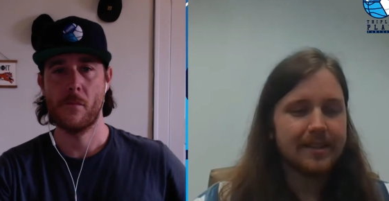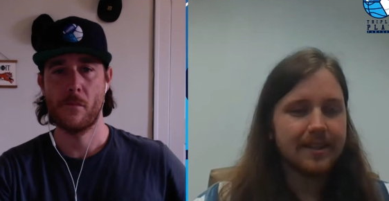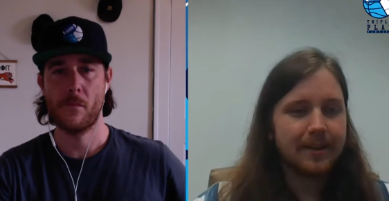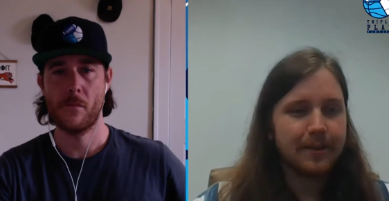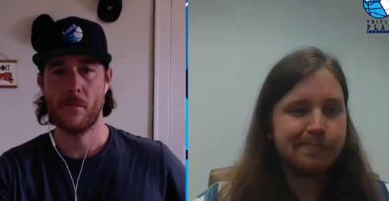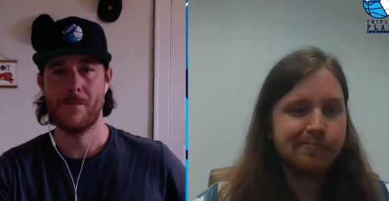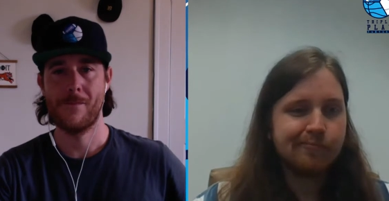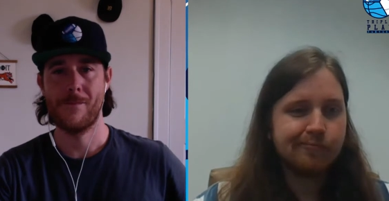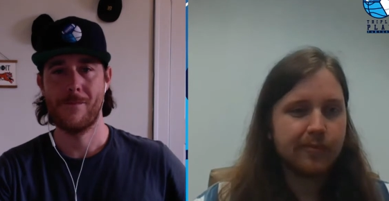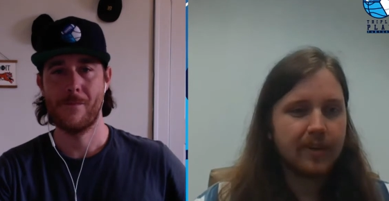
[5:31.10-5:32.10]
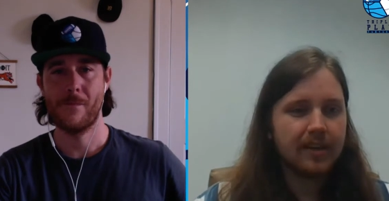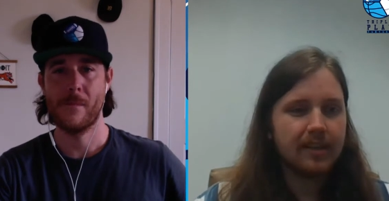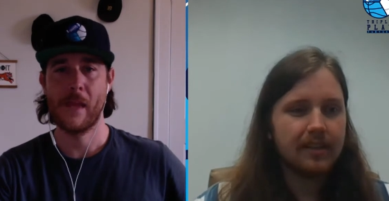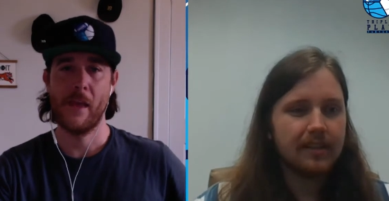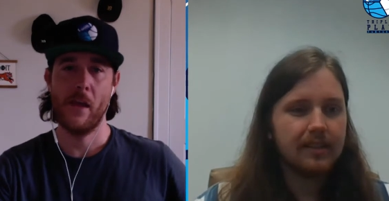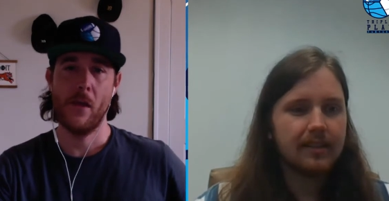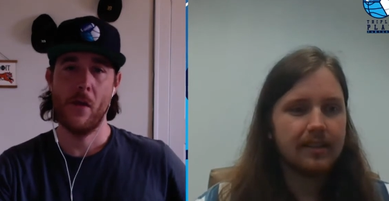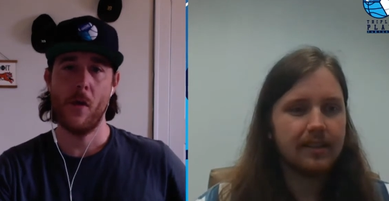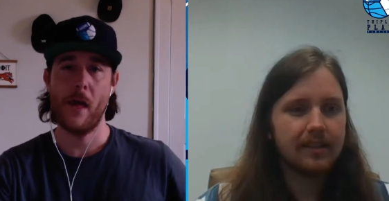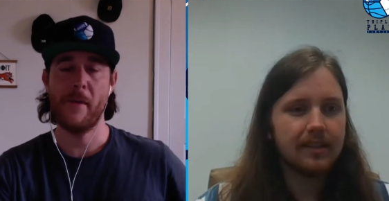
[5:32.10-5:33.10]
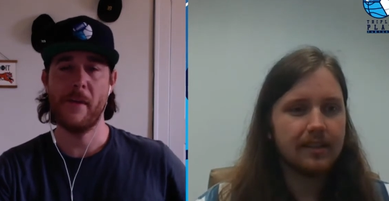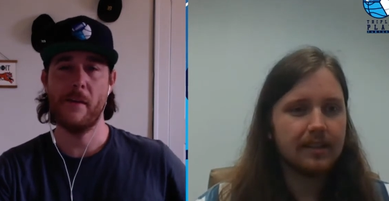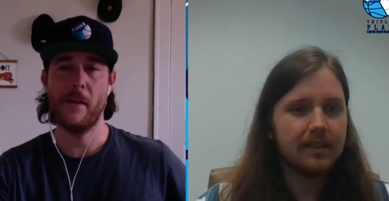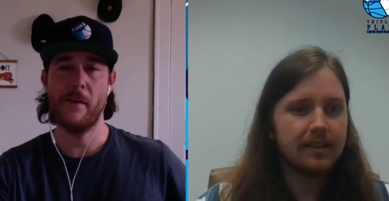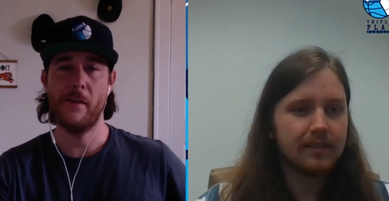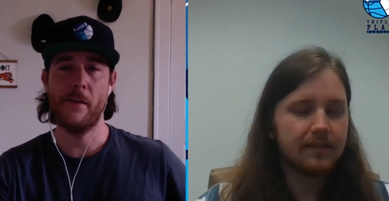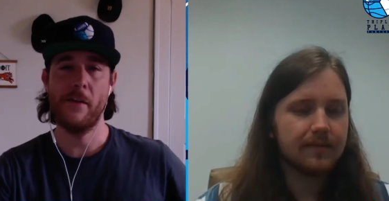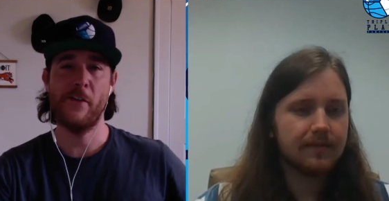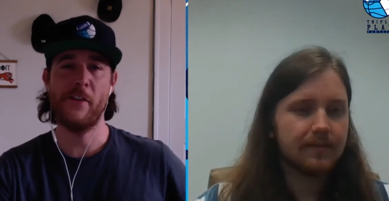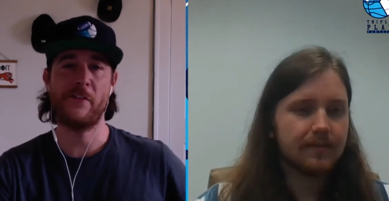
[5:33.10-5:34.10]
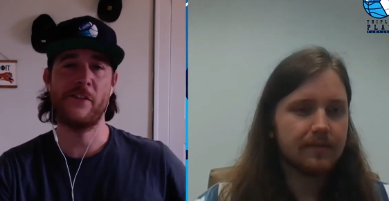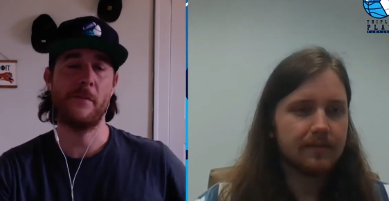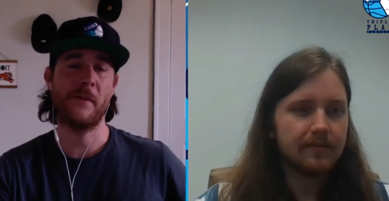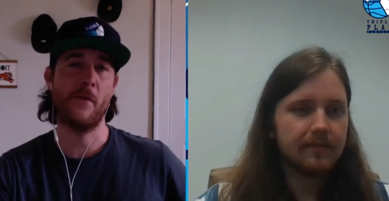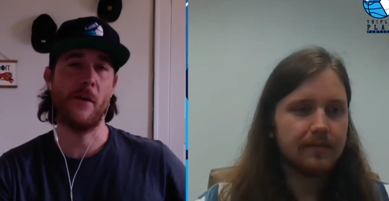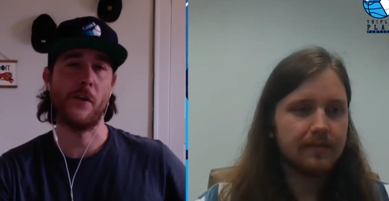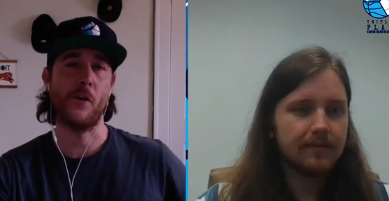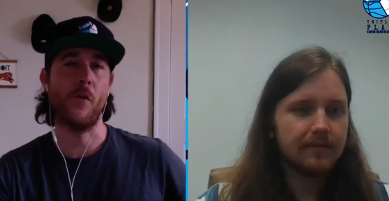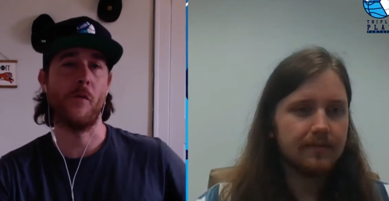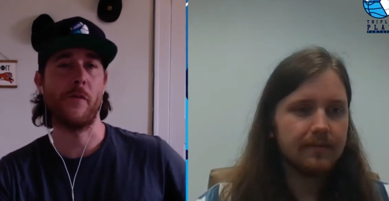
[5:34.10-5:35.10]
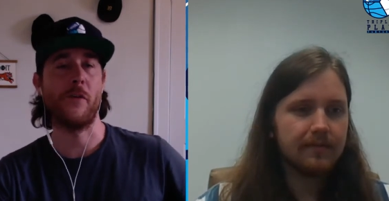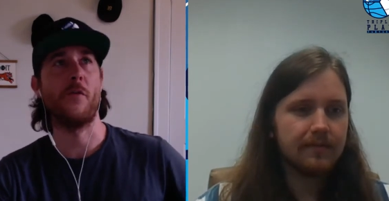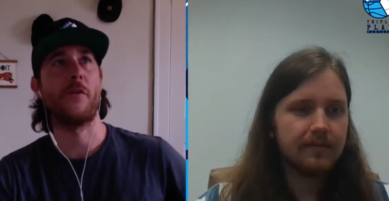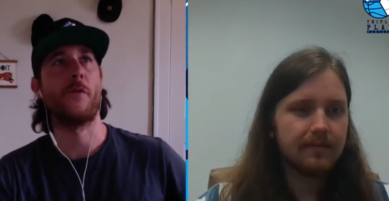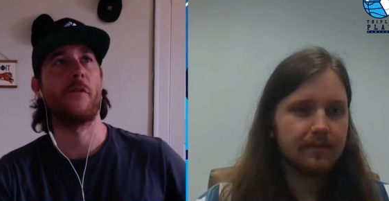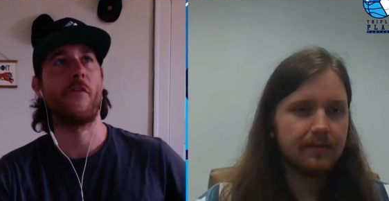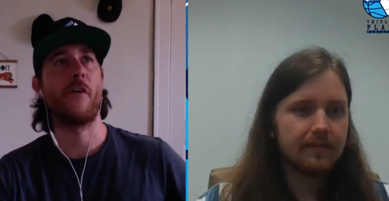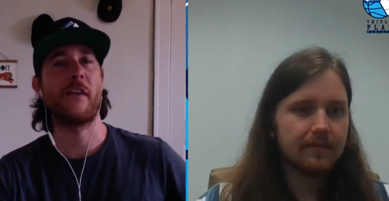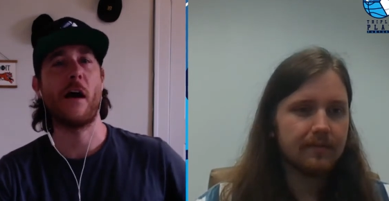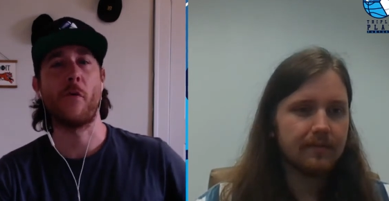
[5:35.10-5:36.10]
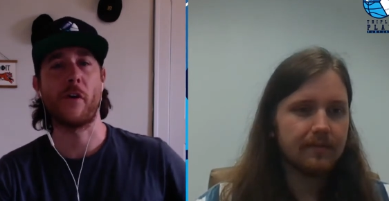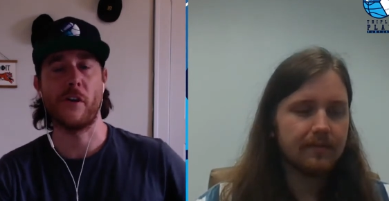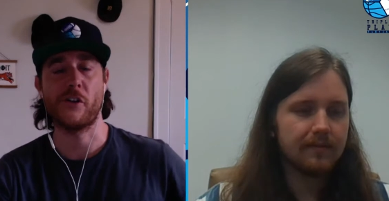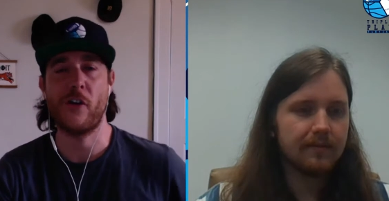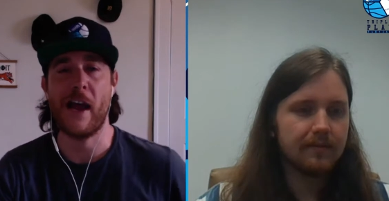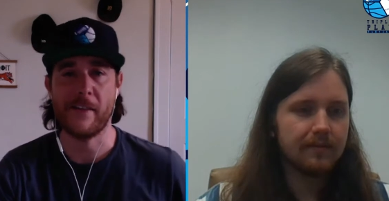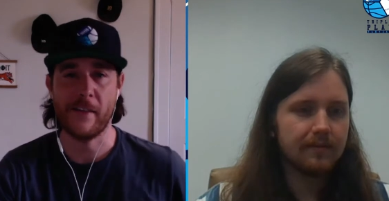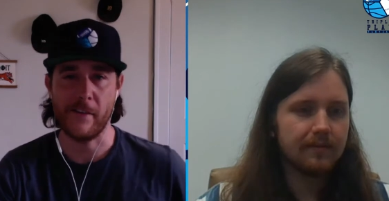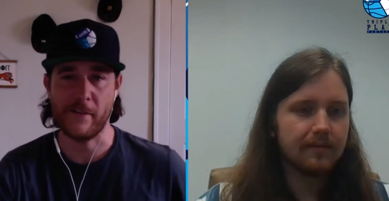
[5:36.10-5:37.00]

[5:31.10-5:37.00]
Speaker 1: So, well, I mean, and, and, this is actually something I wanted to go over with you, you know, as far as how we're going to track these.